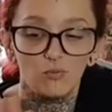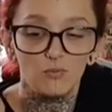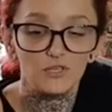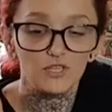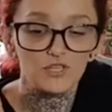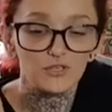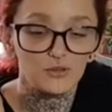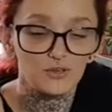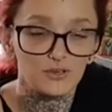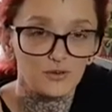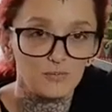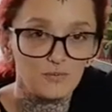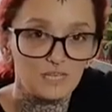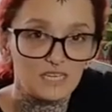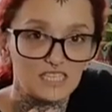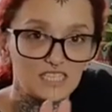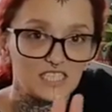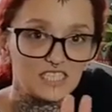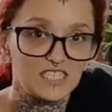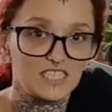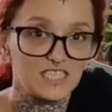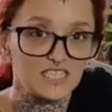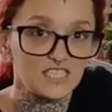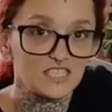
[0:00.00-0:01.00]
got my soil
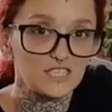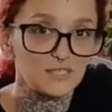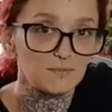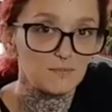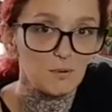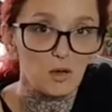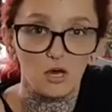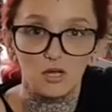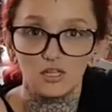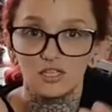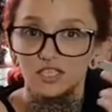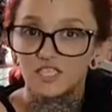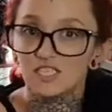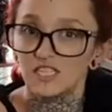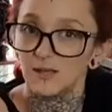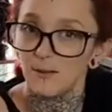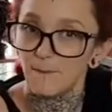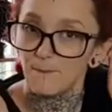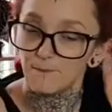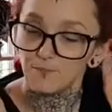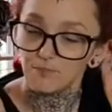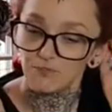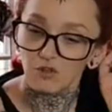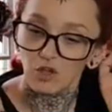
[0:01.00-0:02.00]
mixers and some pots
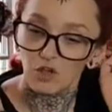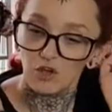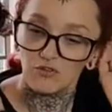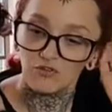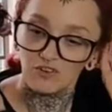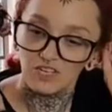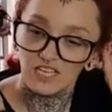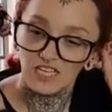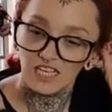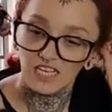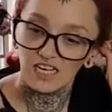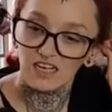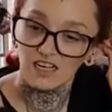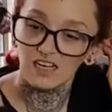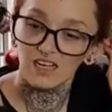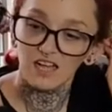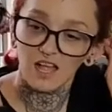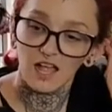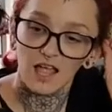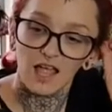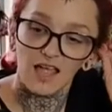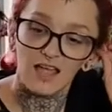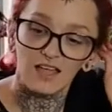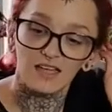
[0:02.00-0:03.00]
over
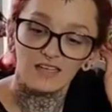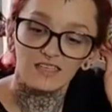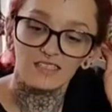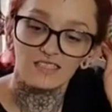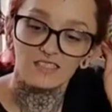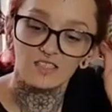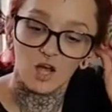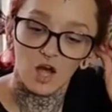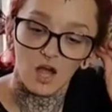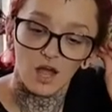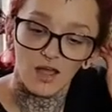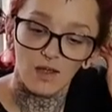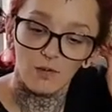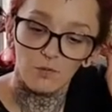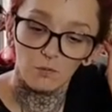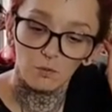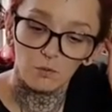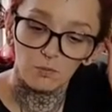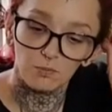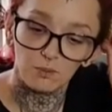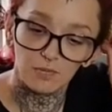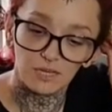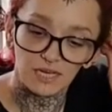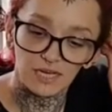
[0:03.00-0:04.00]
here and I
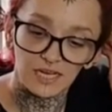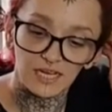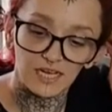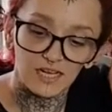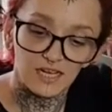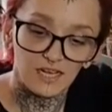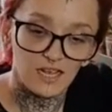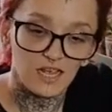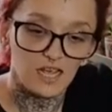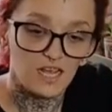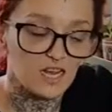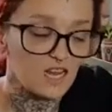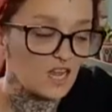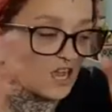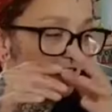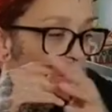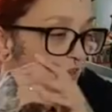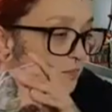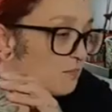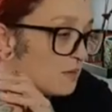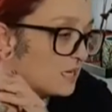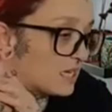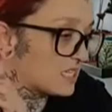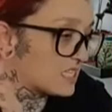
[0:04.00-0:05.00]
will be kind of